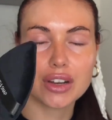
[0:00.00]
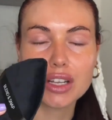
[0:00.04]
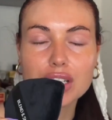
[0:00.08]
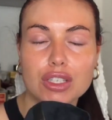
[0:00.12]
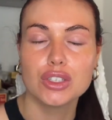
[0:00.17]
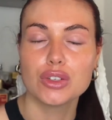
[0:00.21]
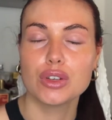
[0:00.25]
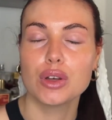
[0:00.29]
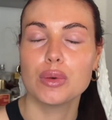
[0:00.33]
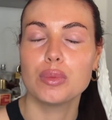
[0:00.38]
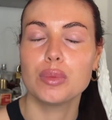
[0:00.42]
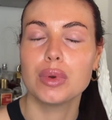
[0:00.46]

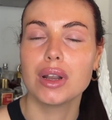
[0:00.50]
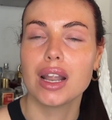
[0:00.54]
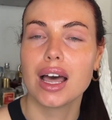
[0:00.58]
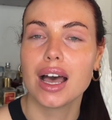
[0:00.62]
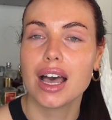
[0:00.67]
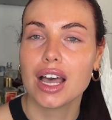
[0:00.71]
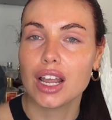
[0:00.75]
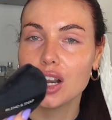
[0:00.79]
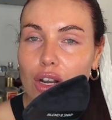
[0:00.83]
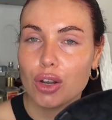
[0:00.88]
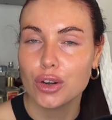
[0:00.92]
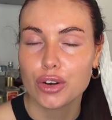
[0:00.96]
to apply
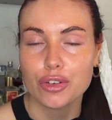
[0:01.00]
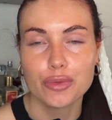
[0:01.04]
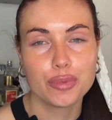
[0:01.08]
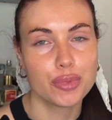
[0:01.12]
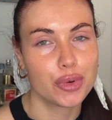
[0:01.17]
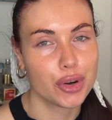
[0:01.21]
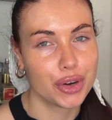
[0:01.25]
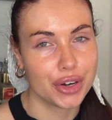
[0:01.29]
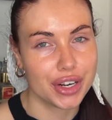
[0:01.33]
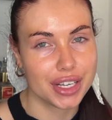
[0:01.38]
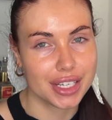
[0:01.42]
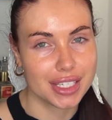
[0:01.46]
a lot of
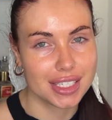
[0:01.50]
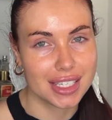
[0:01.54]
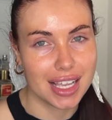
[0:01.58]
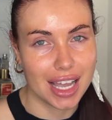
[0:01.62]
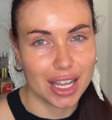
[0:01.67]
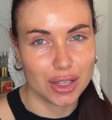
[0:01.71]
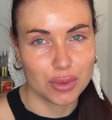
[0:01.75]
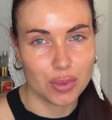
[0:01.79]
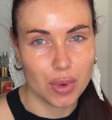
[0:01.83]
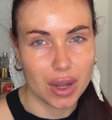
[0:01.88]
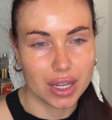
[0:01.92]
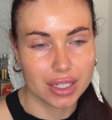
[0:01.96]
products
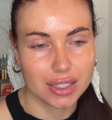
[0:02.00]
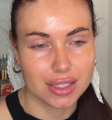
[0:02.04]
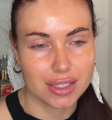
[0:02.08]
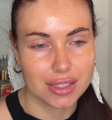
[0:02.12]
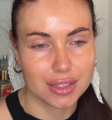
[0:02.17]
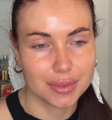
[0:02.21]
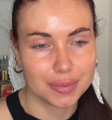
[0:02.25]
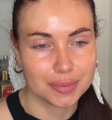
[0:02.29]
at once.